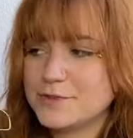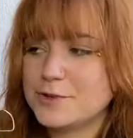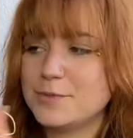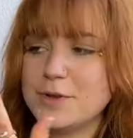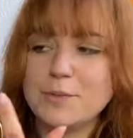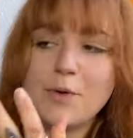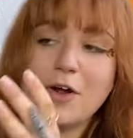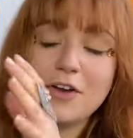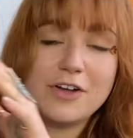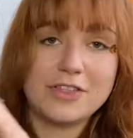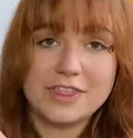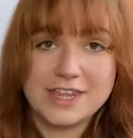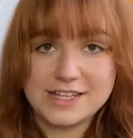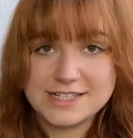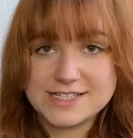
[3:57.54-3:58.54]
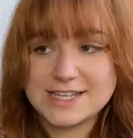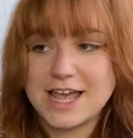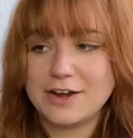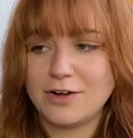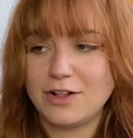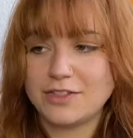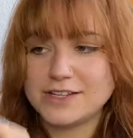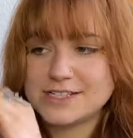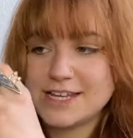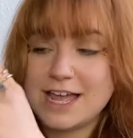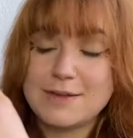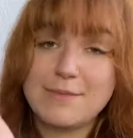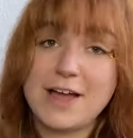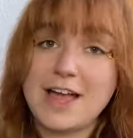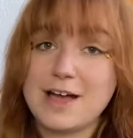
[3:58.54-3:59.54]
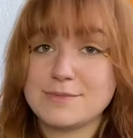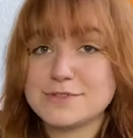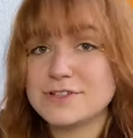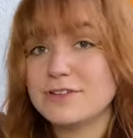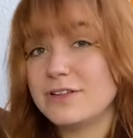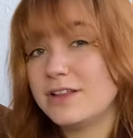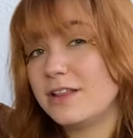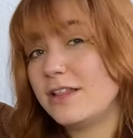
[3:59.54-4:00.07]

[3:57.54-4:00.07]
to be worn on the inside all the time. I absolutely